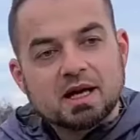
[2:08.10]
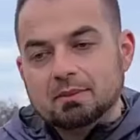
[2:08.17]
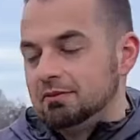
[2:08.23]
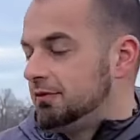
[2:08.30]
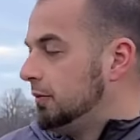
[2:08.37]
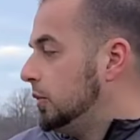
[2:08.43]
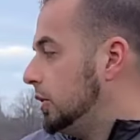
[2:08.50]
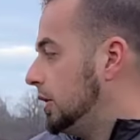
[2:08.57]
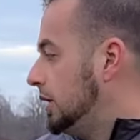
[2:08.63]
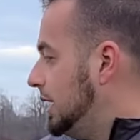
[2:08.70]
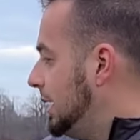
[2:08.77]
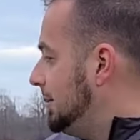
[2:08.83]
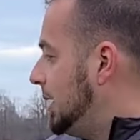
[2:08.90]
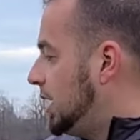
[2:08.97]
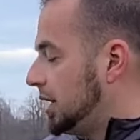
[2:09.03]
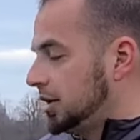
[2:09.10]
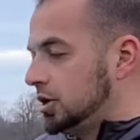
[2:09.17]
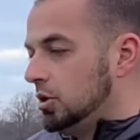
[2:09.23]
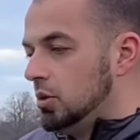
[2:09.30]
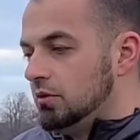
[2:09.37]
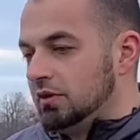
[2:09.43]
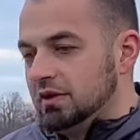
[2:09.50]
up for
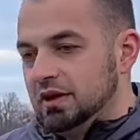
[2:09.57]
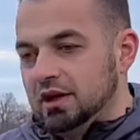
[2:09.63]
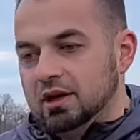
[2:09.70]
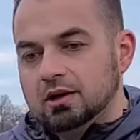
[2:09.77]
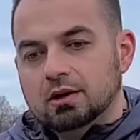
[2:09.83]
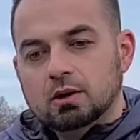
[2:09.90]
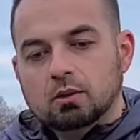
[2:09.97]
Arco over there,